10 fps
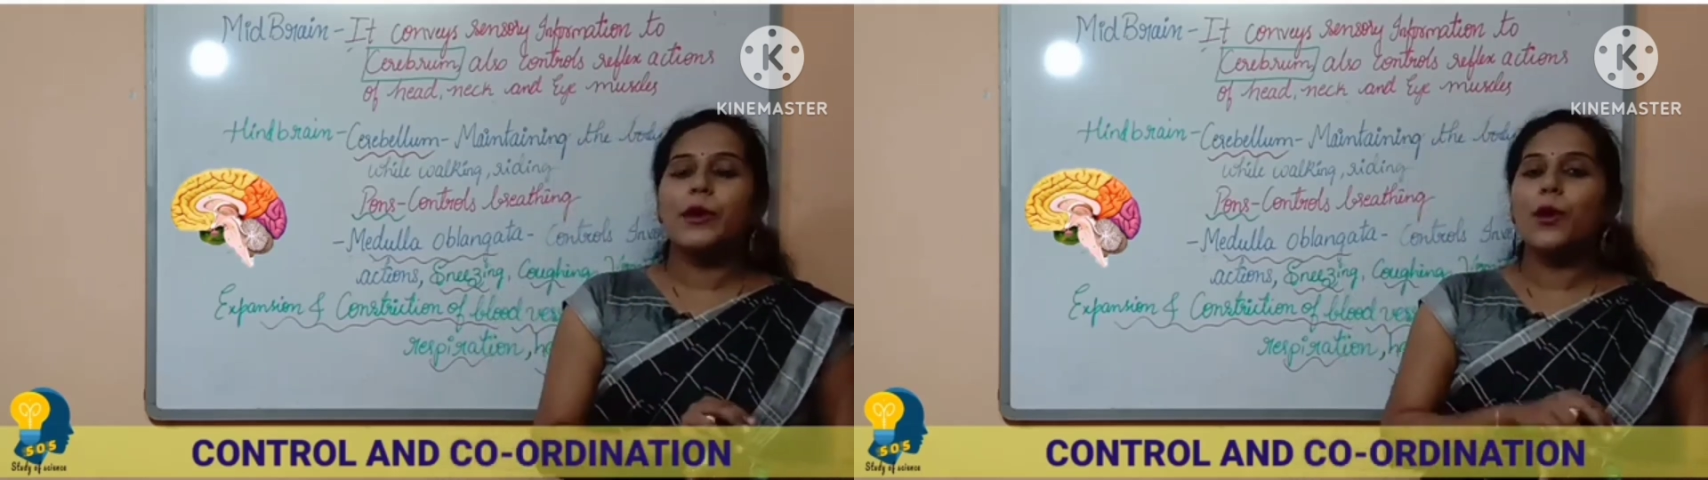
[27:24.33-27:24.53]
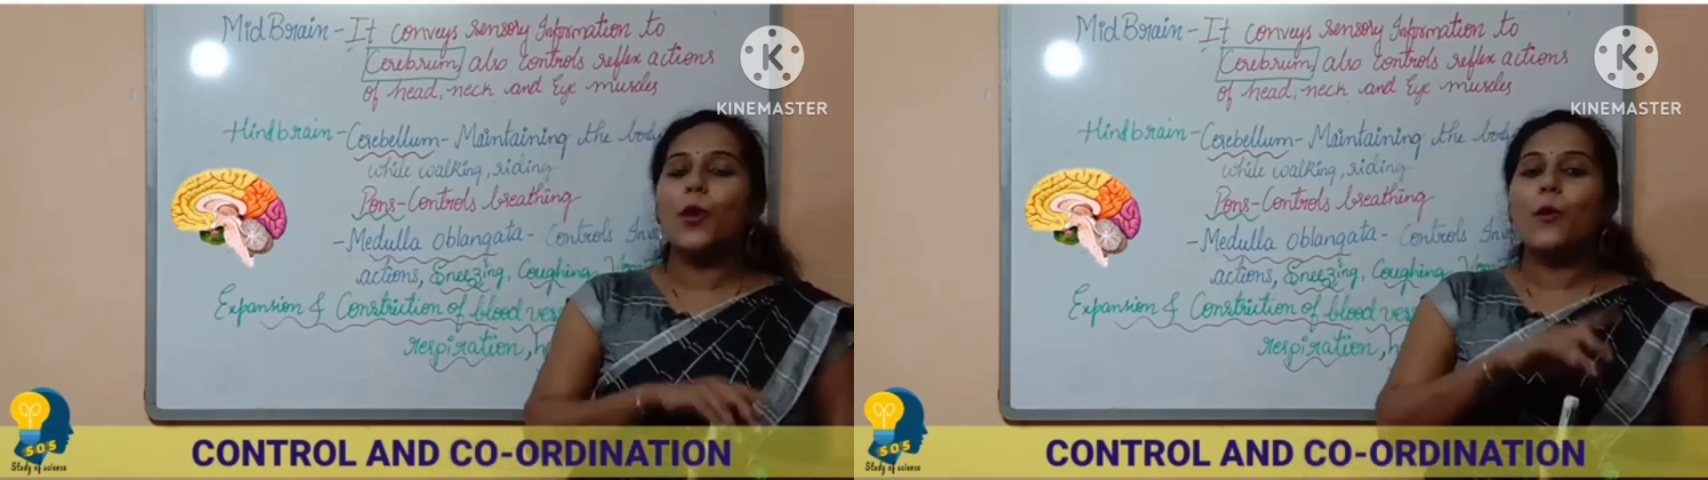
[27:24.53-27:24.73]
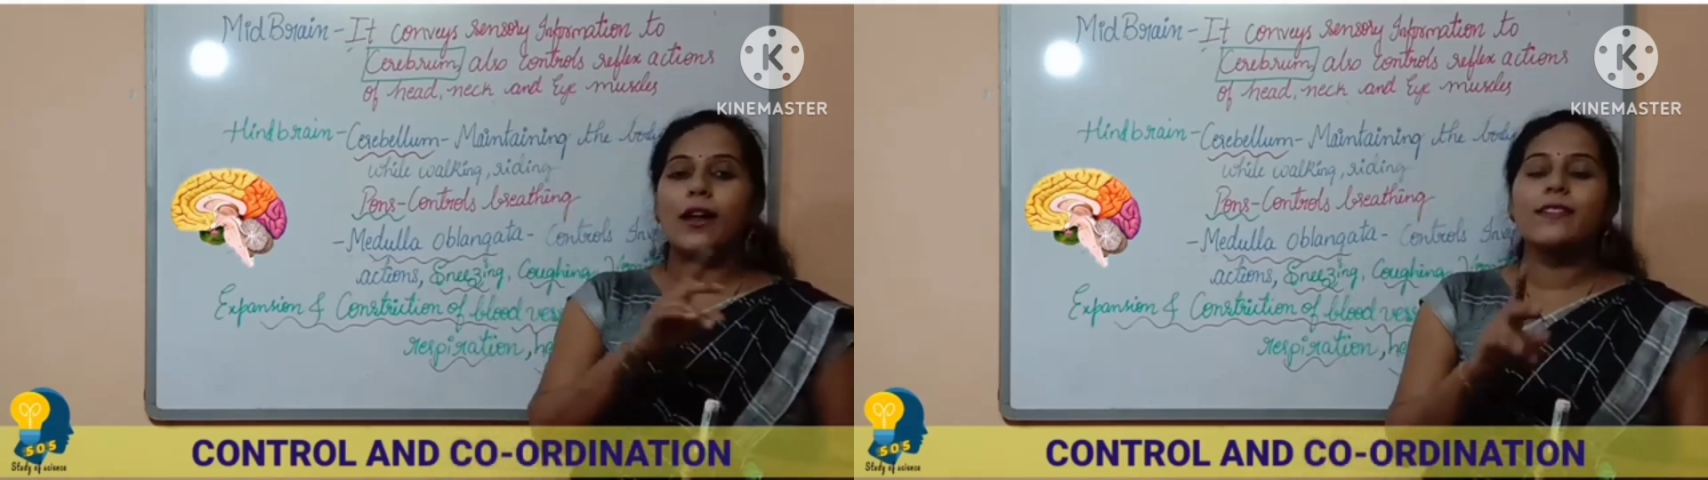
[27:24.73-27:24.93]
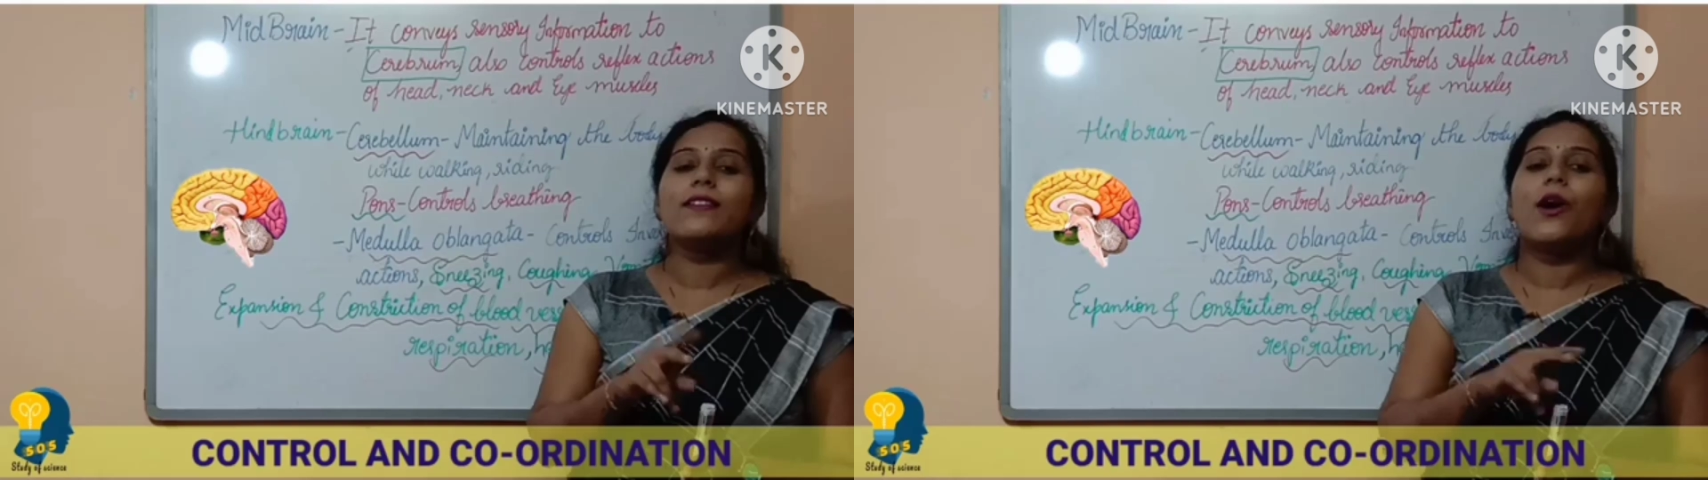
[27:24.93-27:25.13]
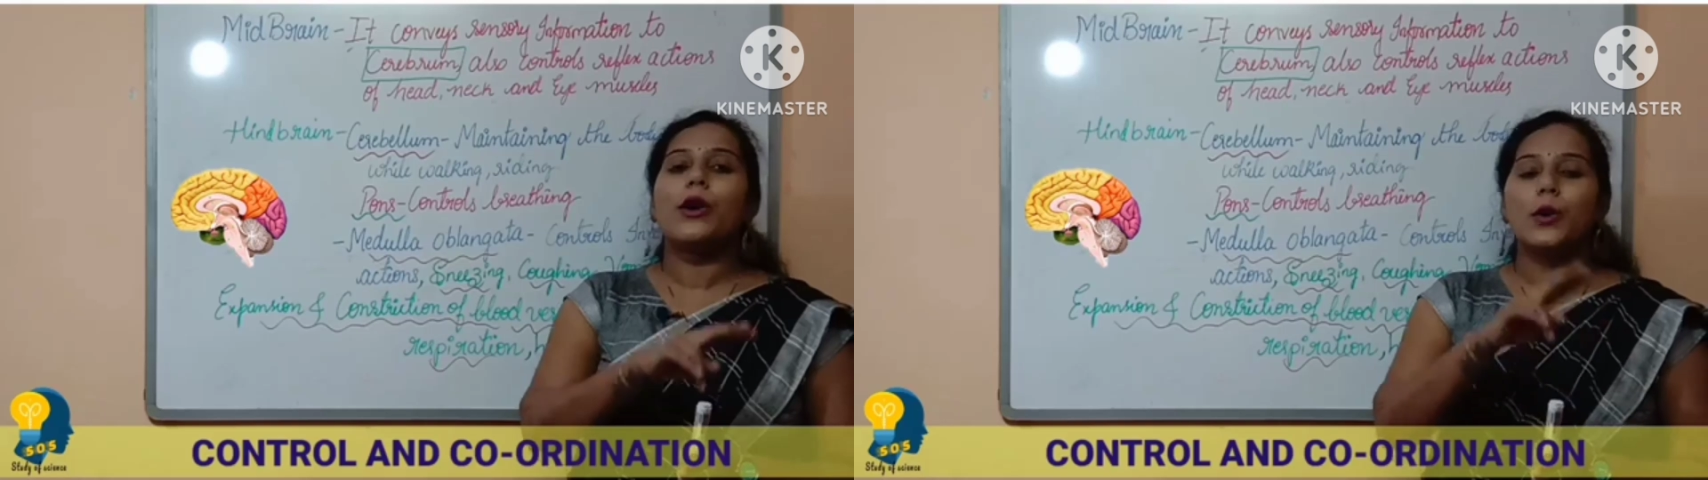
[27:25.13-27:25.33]
video
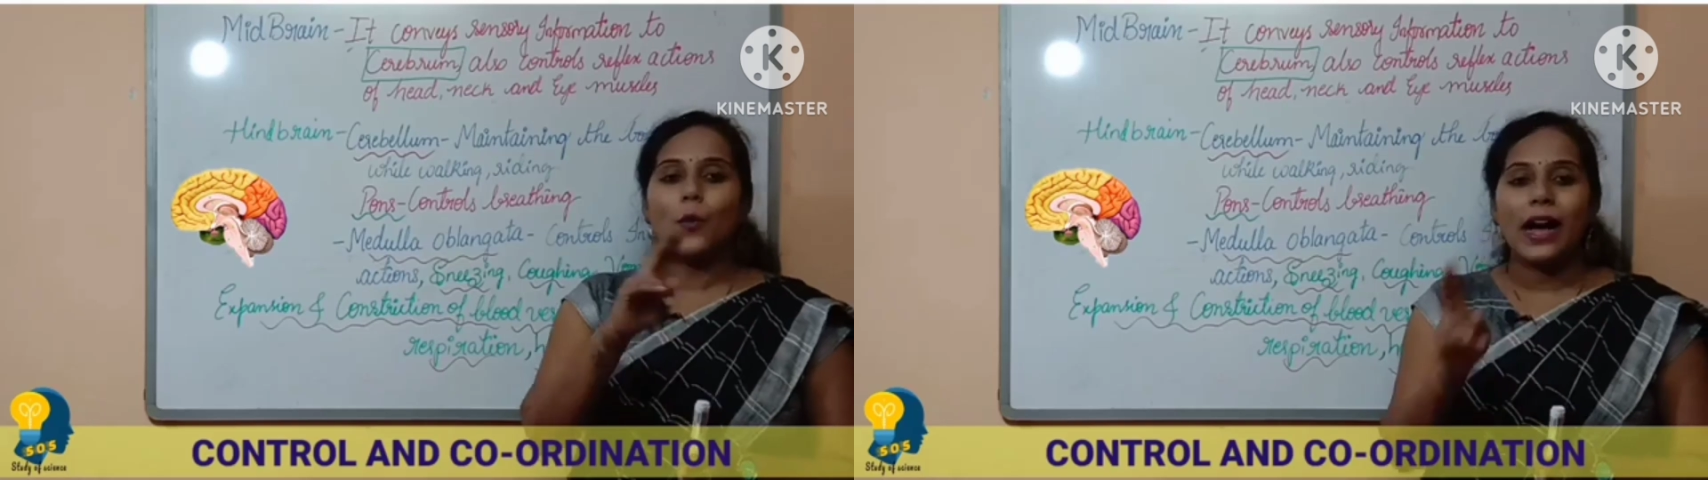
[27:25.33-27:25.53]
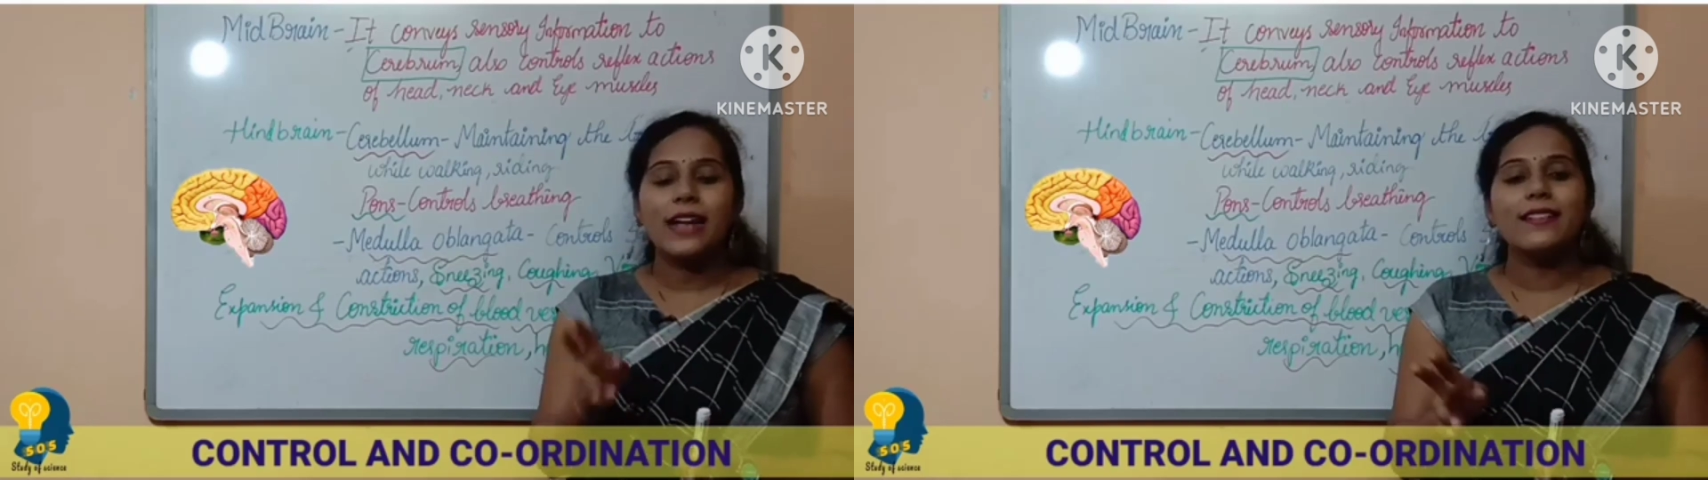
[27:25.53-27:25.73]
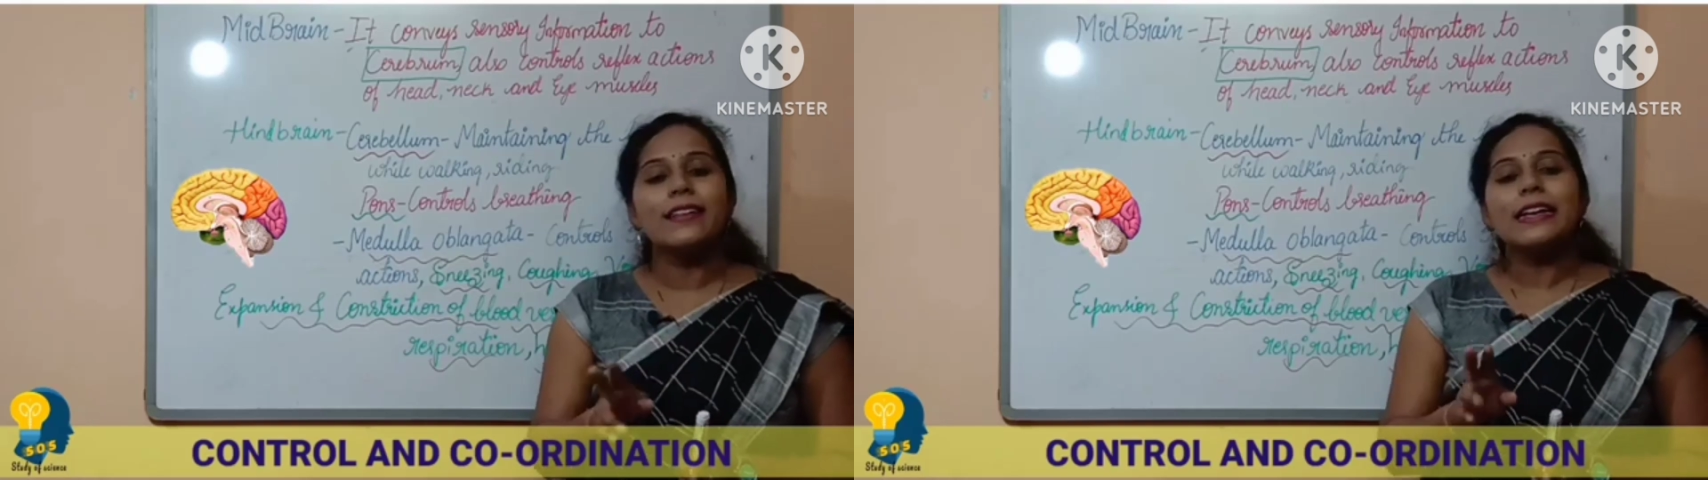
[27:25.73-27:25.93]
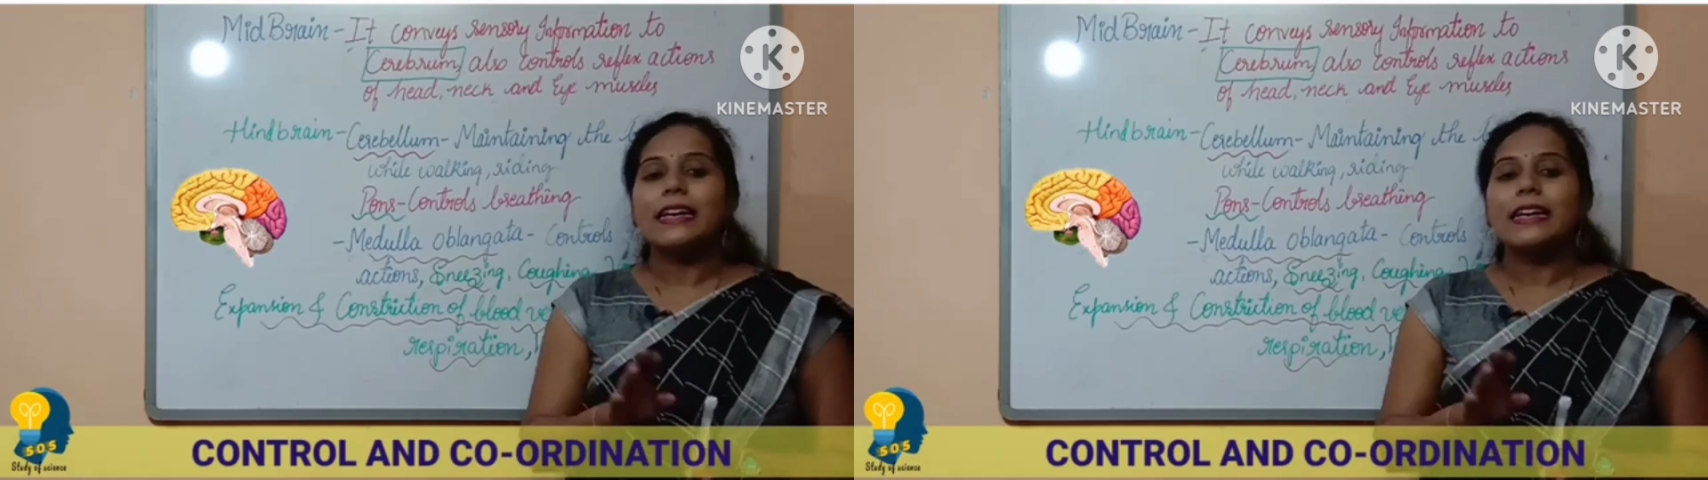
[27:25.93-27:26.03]
once or twice,